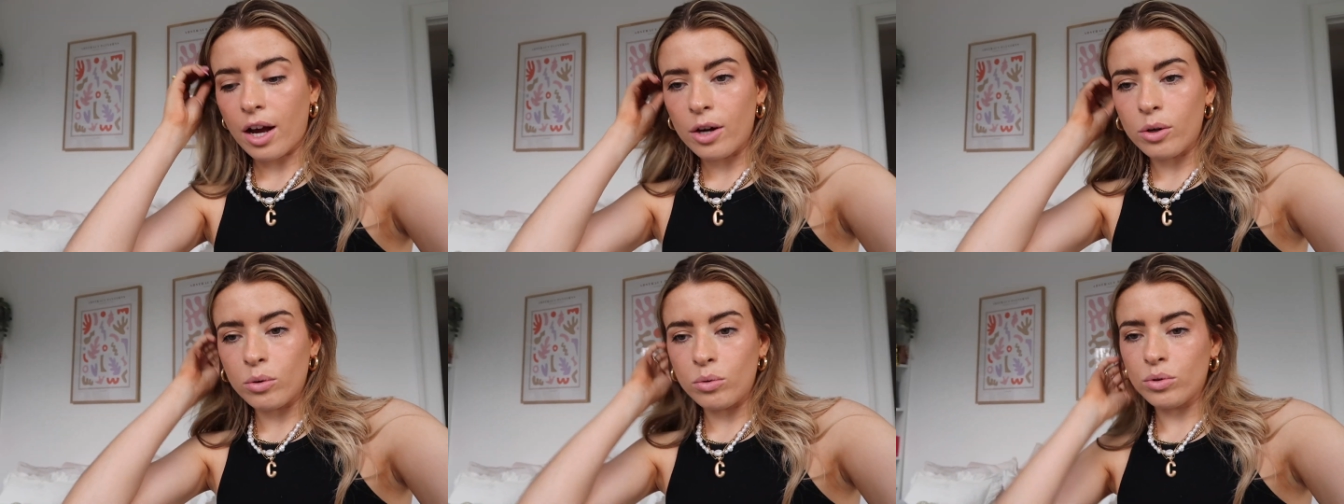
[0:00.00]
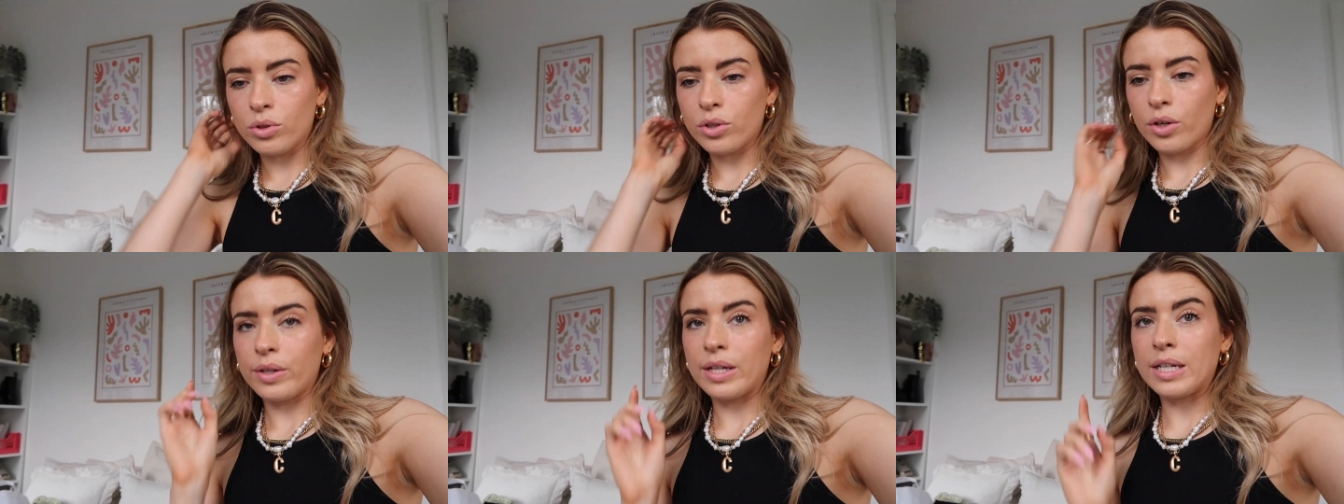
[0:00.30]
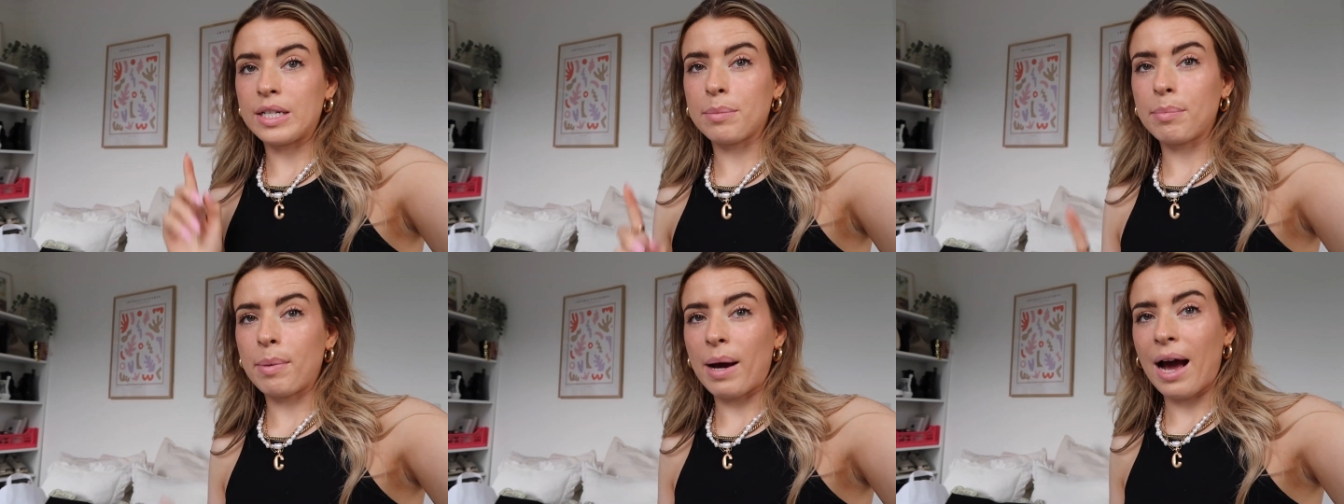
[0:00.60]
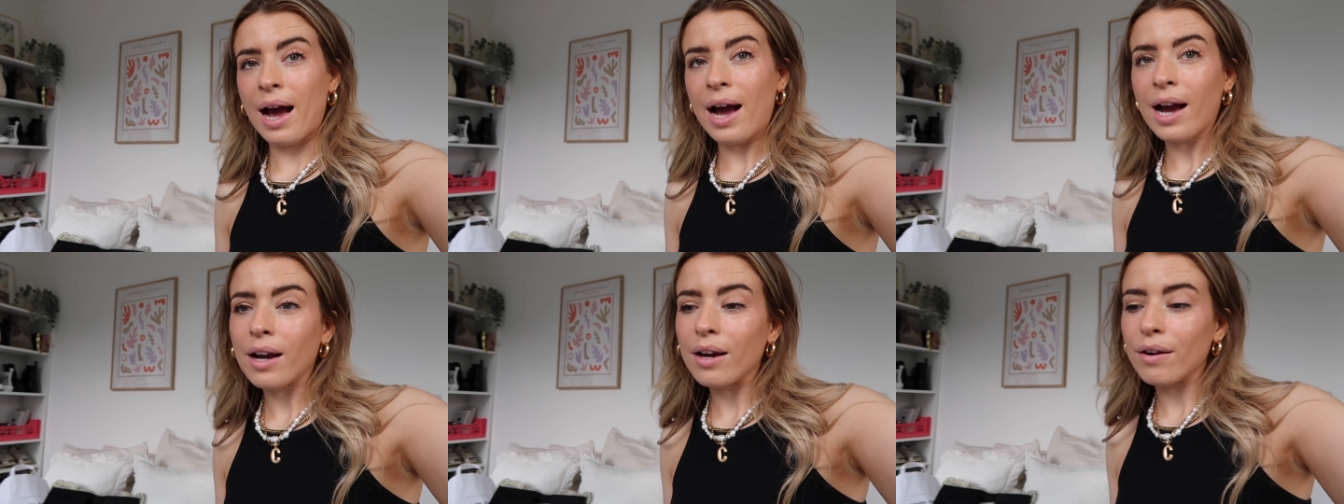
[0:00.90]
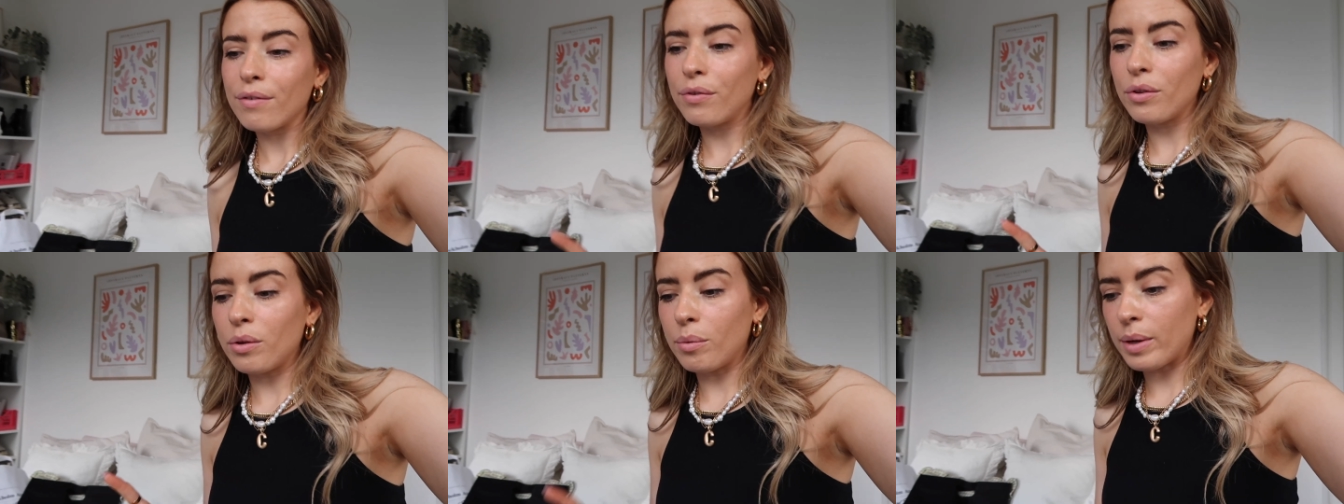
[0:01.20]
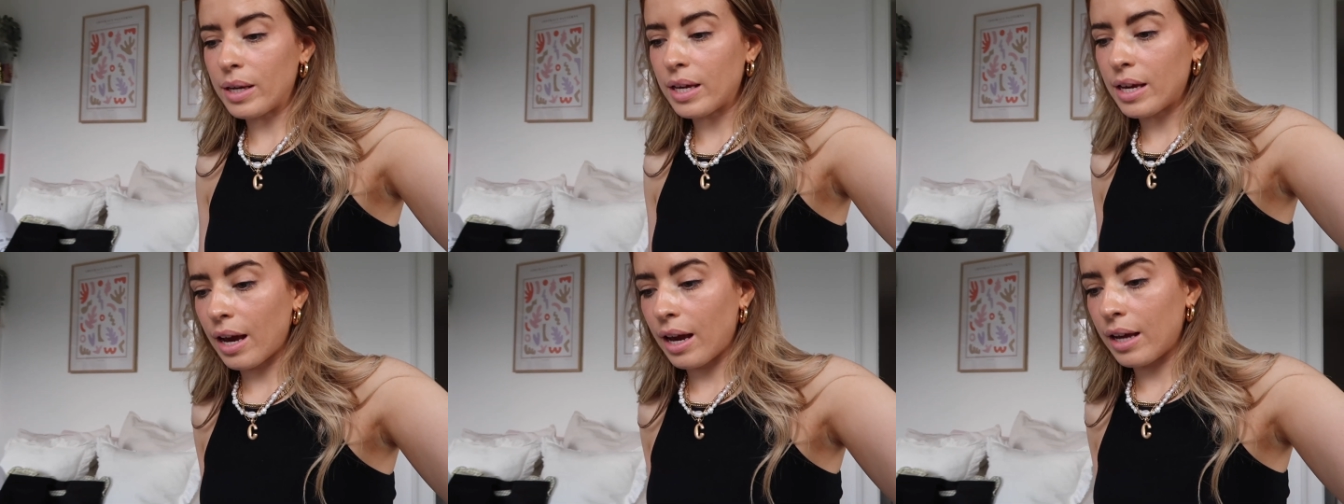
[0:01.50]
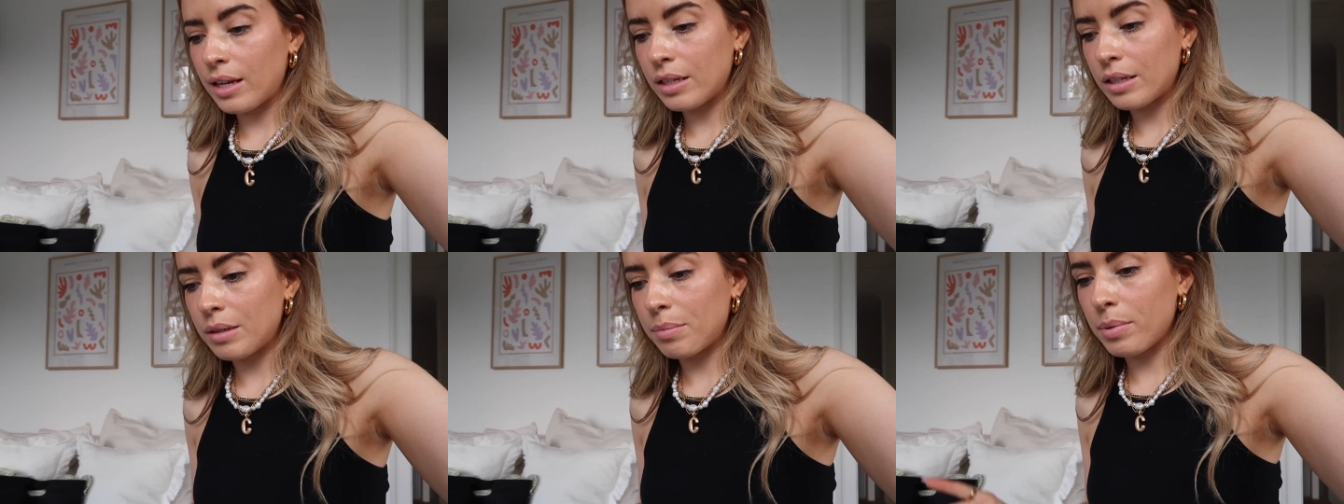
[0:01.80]
I also need to pack for the
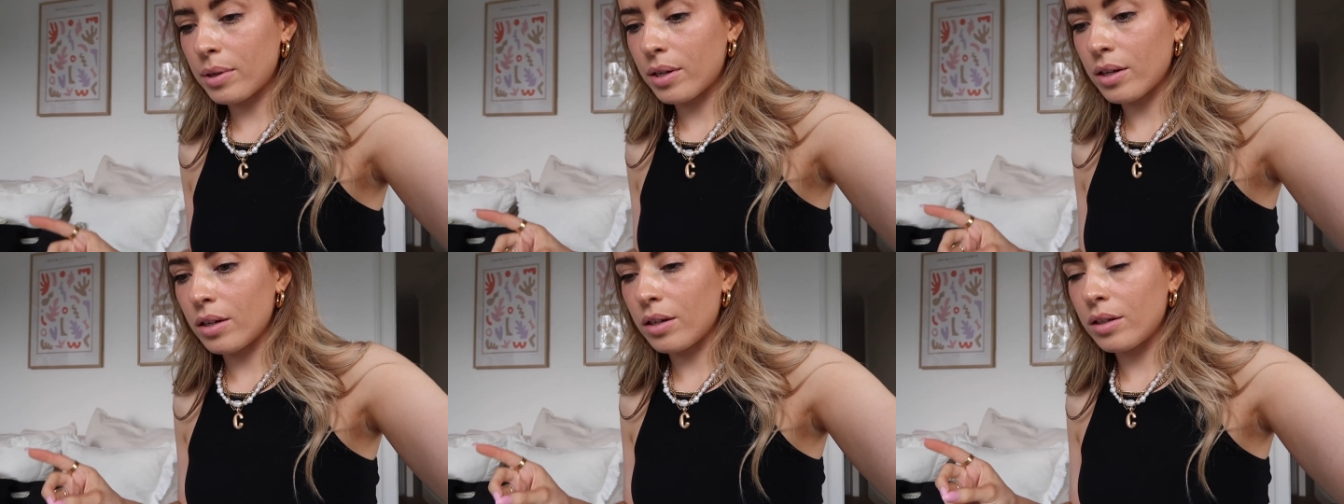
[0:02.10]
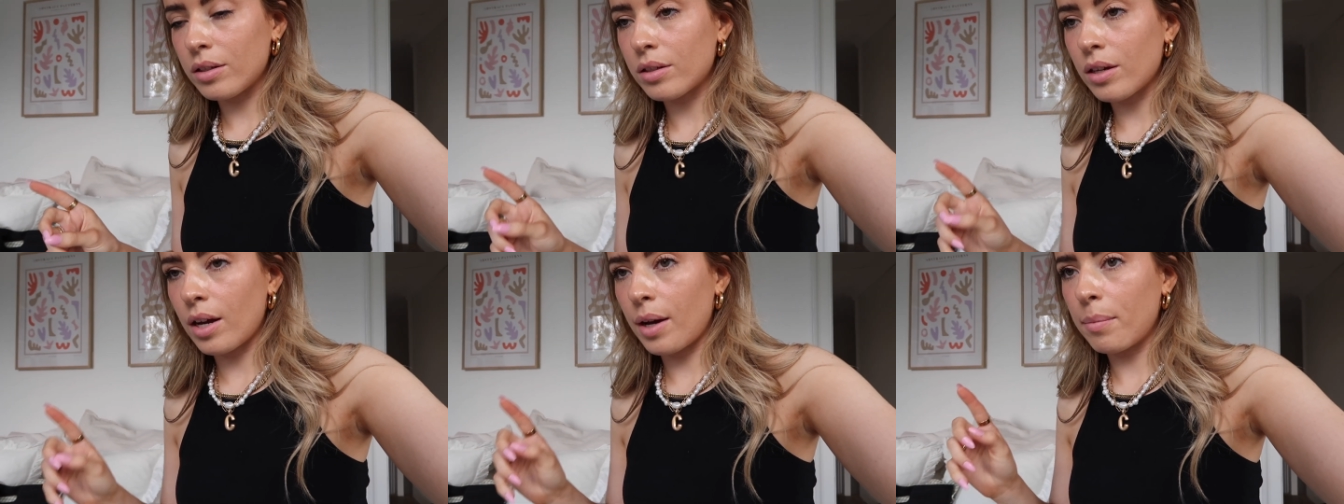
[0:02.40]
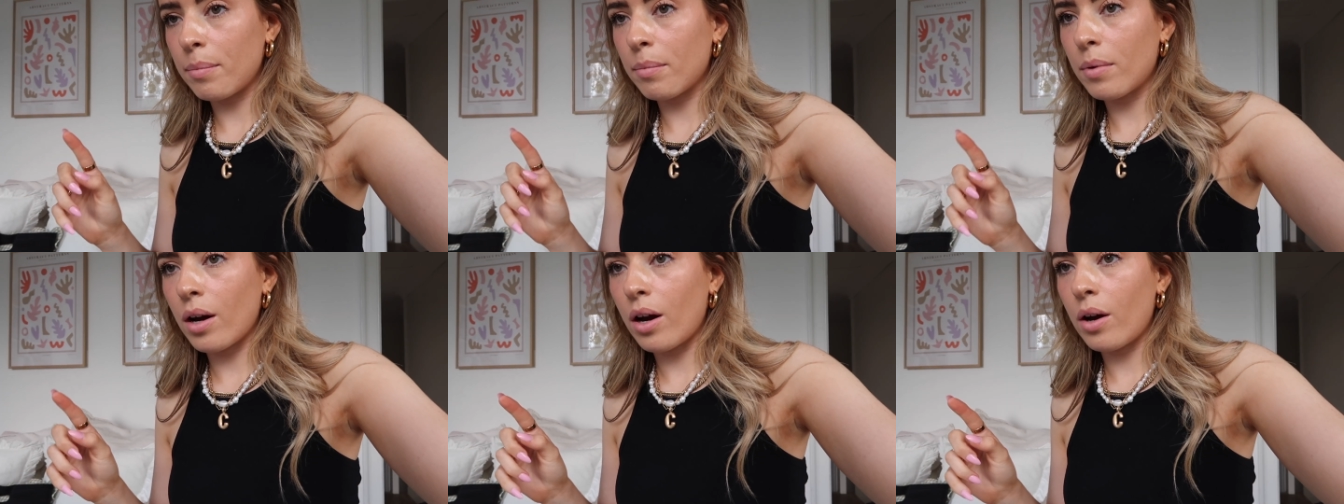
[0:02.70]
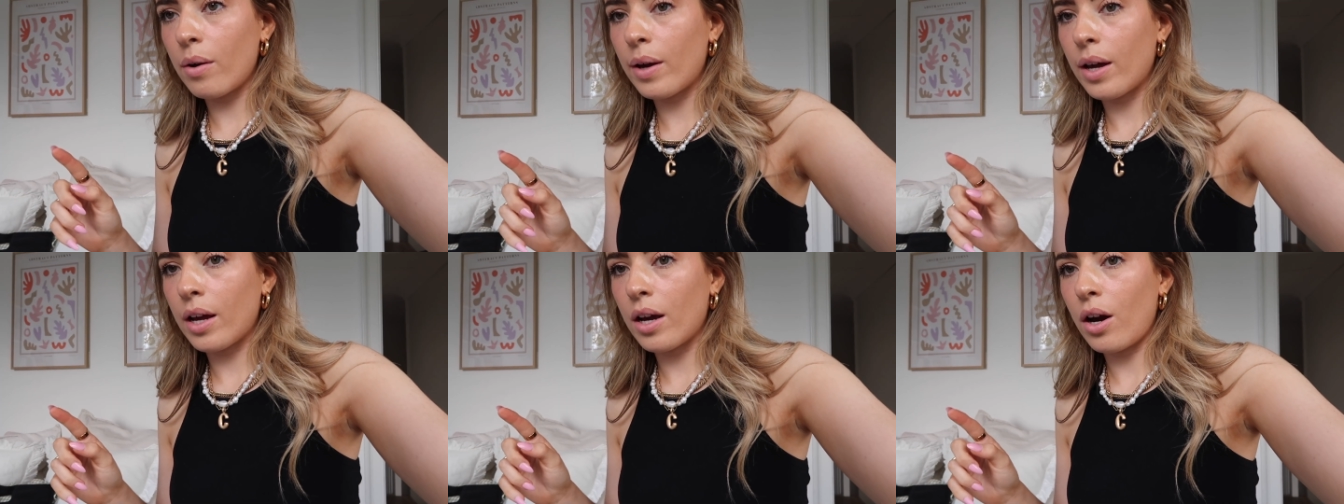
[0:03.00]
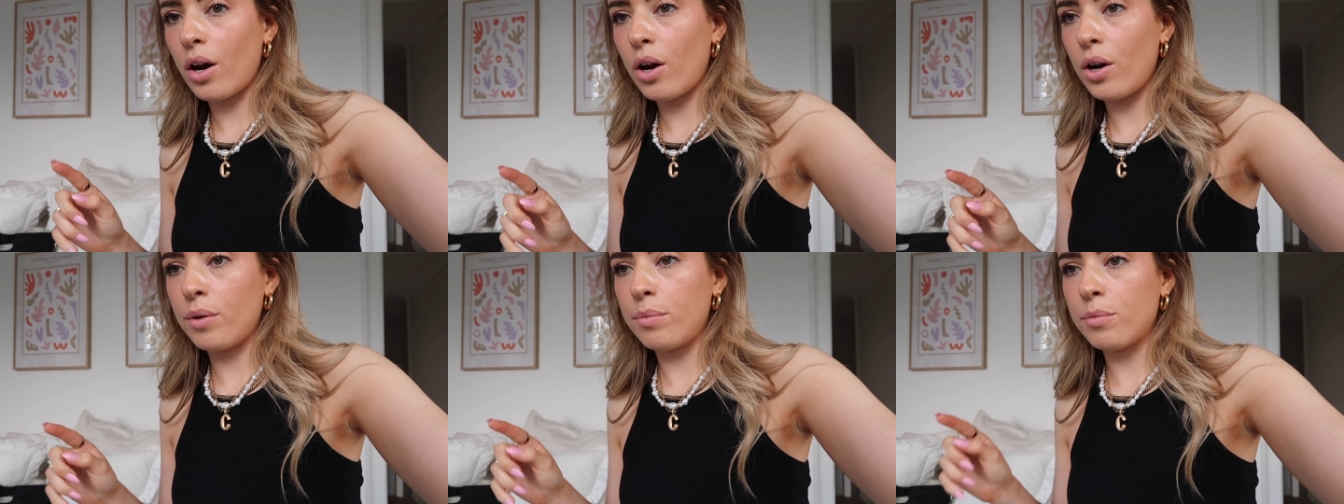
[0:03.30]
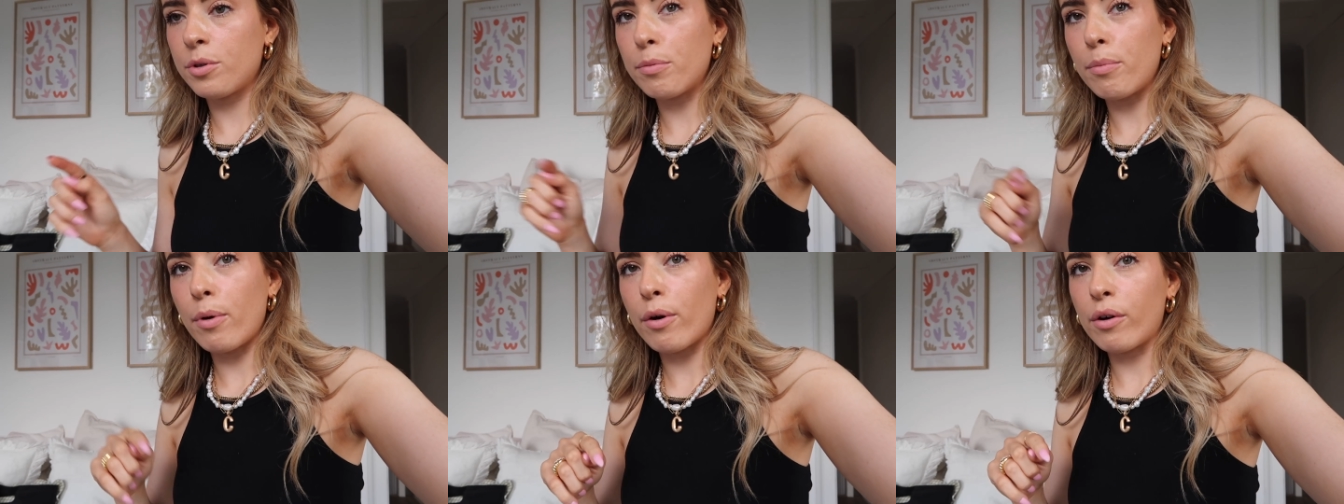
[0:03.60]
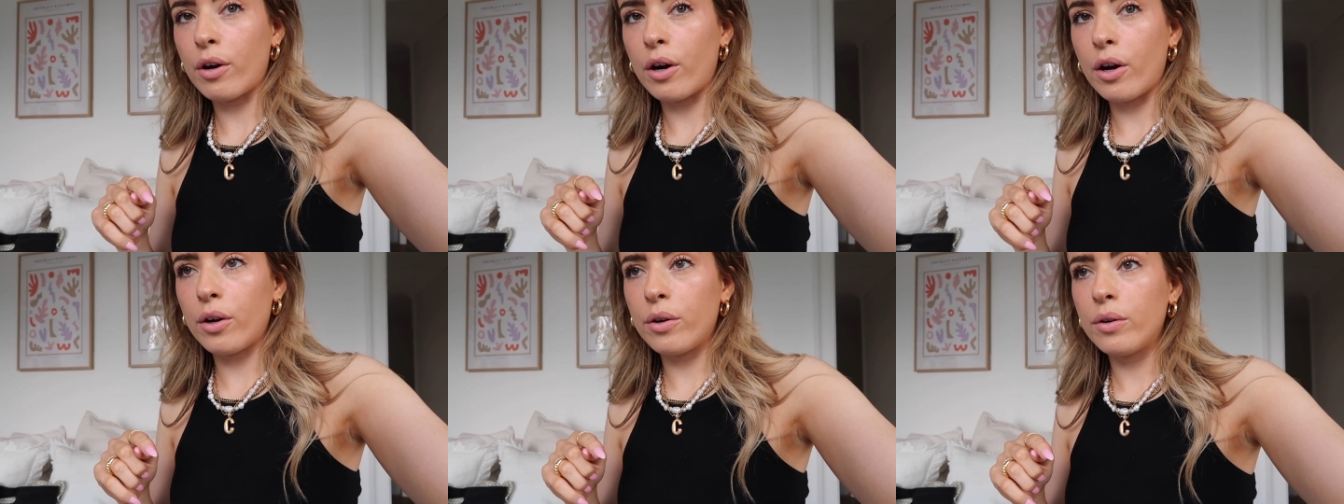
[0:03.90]
weekend because I'm going home
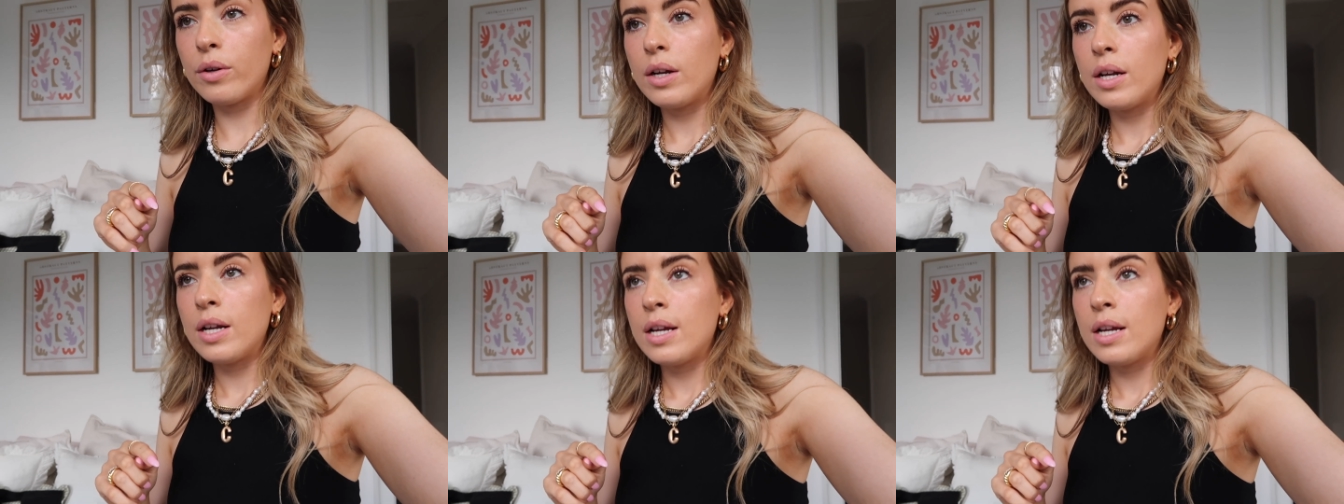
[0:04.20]
tomorrow,